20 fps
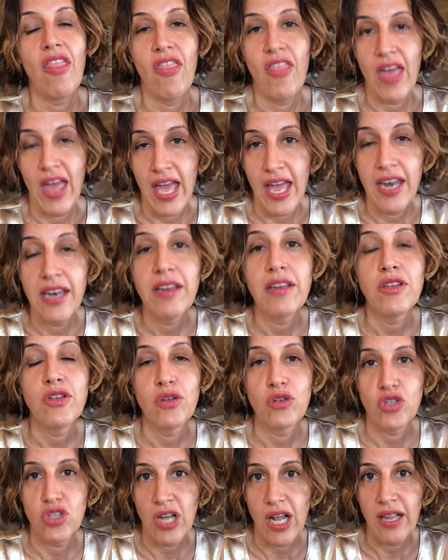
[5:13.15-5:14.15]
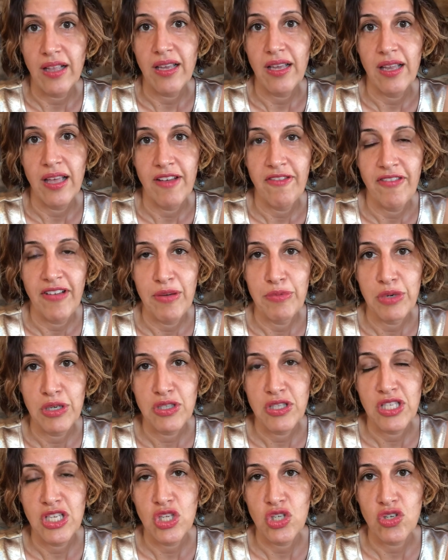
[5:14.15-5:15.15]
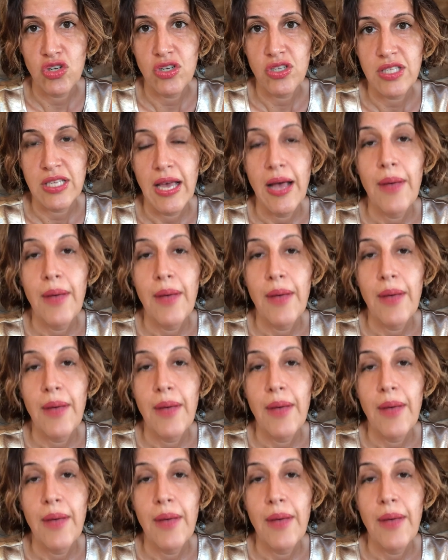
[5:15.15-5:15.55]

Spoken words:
then your child can have febrile seizures.